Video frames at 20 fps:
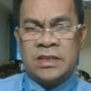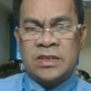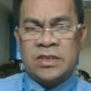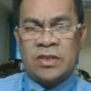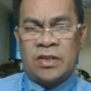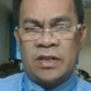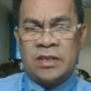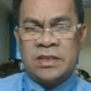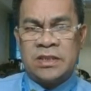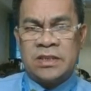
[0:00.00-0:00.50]

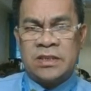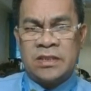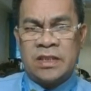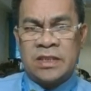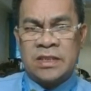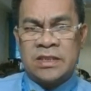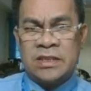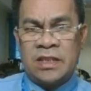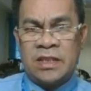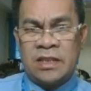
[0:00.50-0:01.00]
charge
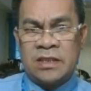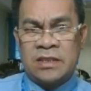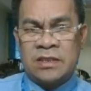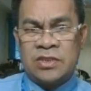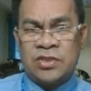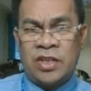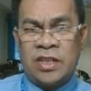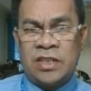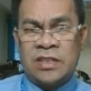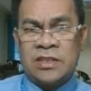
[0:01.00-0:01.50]
does not
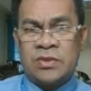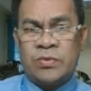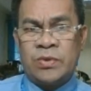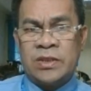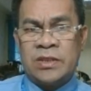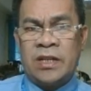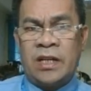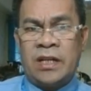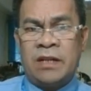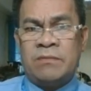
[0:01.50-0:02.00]
change
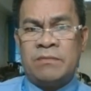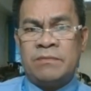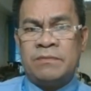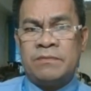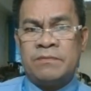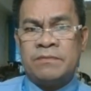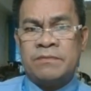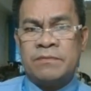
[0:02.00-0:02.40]
with time.